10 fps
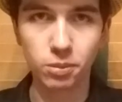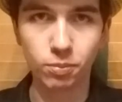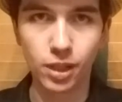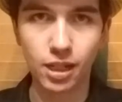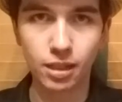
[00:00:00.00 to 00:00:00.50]

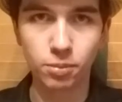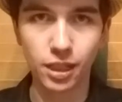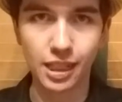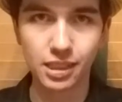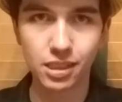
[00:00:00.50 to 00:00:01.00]
Baja
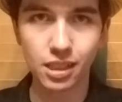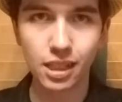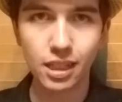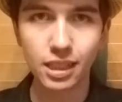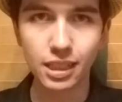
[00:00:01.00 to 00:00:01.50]
Blast
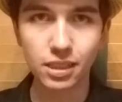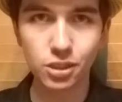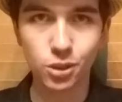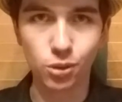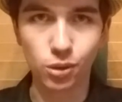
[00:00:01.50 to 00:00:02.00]
in
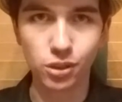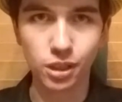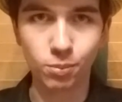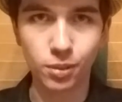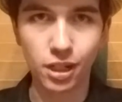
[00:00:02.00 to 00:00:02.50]
stores
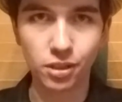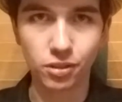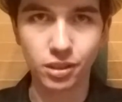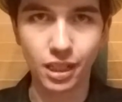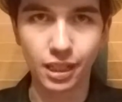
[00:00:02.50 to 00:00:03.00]
in bottle
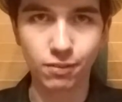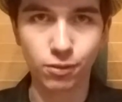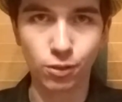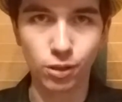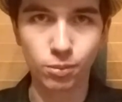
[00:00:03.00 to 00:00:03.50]
and can
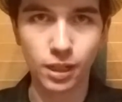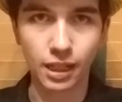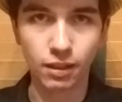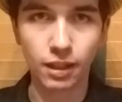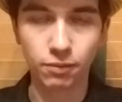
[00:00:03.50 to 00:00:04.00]
form
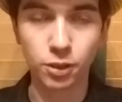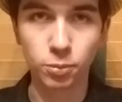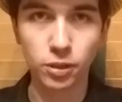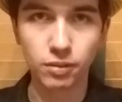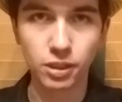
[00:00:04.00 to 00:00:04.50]
after
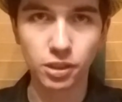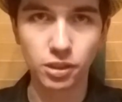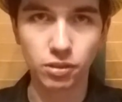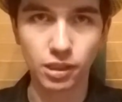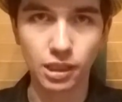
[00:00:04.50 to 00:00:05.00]
previously
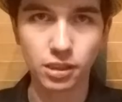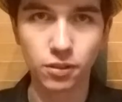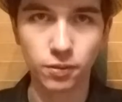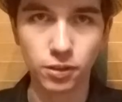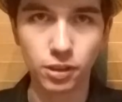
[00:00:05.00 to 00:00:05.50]
doing this a
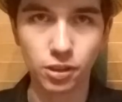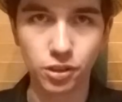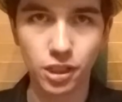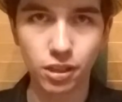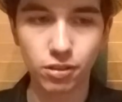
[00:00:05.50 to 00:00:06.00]
few years
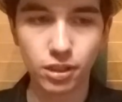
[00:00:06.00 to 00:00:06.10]
ago.